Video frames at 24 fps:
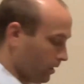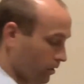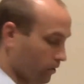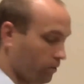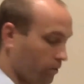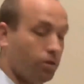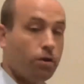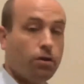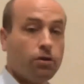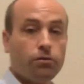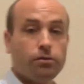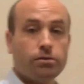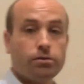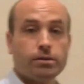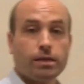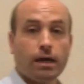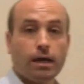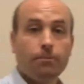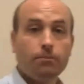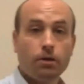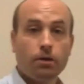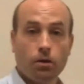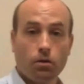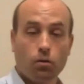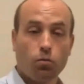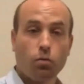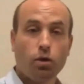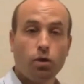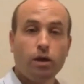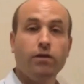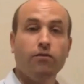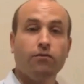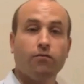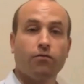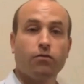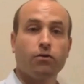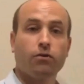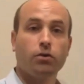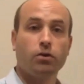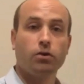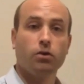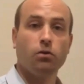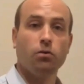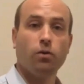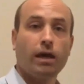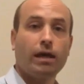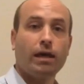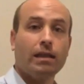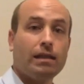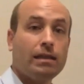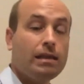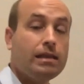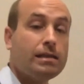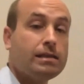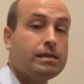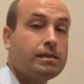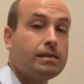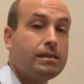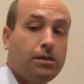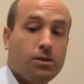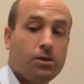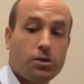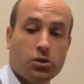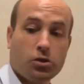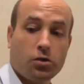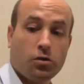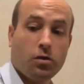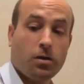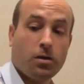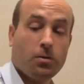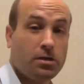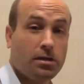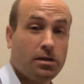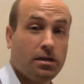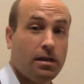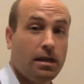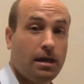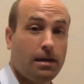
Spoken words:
going to do is I'm going to read for you a listing description